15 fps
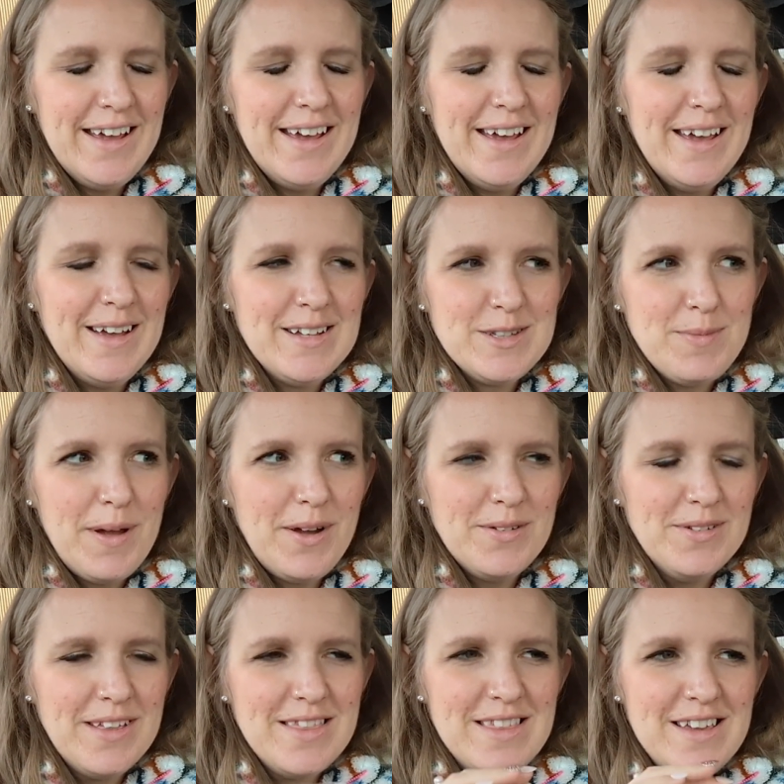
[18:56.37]
It's
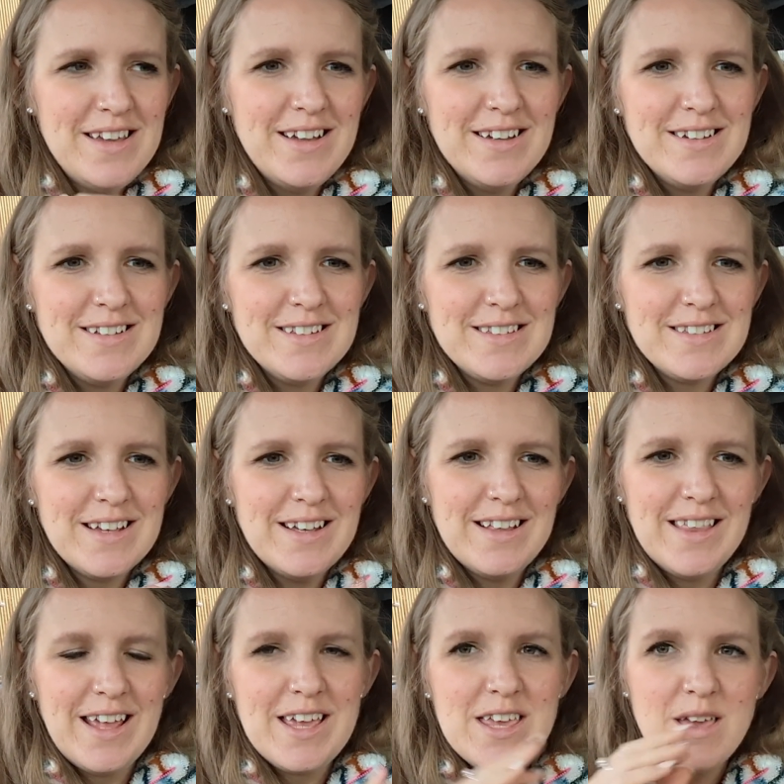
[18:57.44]
about these,
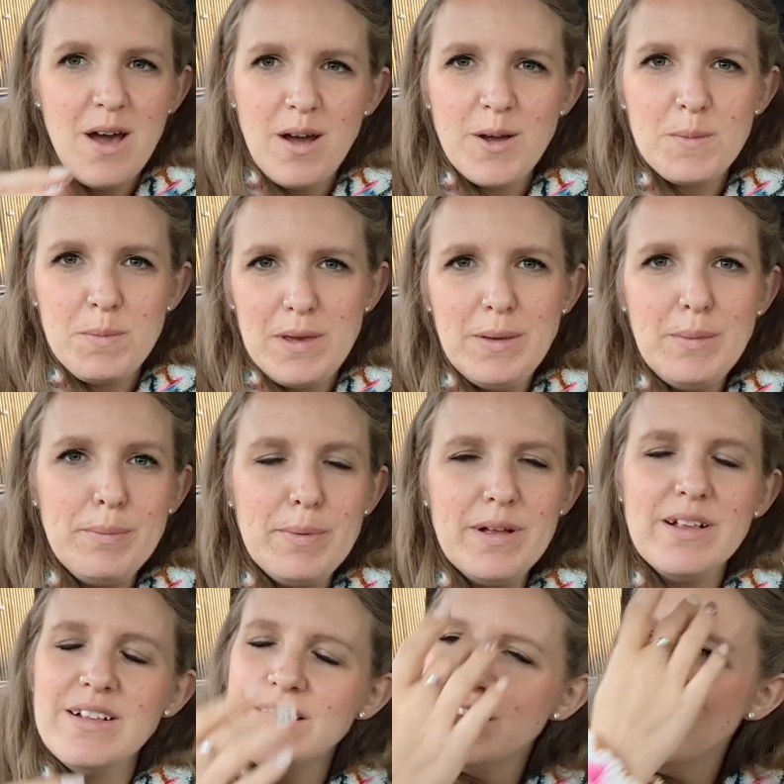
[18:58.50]
like, young
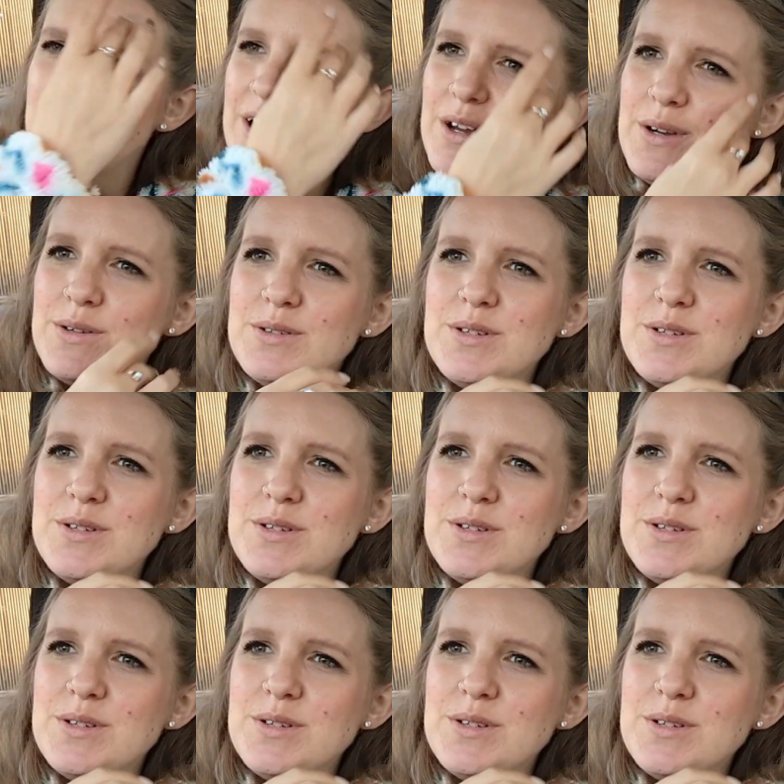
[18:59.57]
people who